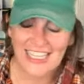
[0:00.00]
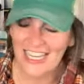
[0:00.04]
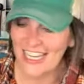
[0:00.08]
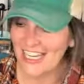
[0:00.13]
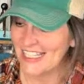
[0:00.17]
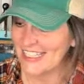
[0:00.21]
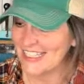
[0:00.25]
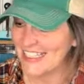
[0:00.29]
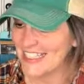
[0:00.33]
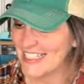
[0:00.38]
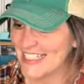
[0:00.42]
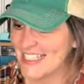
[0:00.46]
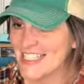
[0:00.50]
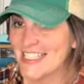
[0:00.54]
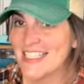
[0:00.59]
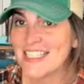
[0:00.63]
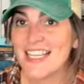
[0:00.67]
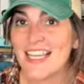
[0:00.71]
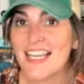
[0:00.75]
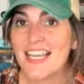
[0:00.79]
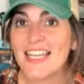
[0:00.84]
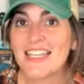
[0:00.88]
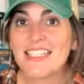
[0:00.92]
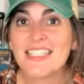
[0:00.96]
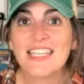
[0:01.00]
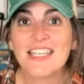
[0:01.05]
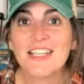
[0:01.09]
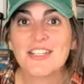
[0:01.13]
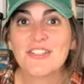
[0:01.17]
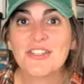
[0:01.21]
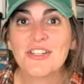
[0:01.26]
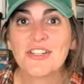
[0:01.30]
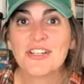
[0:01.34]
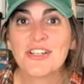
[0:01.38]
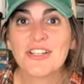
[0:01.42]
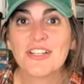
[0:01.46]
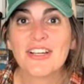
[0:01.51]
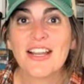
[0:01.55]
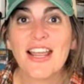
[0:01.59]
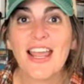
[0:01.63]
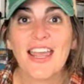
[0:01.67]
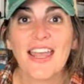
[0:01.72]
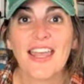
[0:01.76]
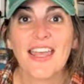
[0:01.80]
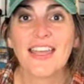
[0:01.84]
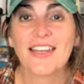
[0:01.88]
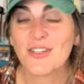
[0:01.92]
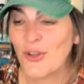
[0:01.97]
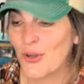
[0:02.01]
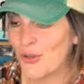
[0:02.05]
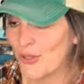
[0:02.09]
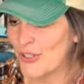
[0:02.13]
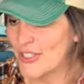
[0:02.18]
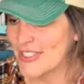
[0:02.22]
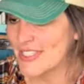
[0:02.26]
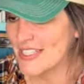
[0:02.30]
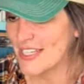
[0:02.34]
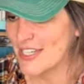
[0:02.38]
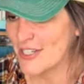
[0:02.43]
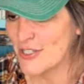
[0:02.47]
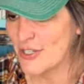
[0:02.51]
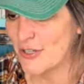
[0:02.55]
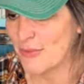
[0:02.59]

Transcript: Caitlin's uh, teacher and Cole's teacher,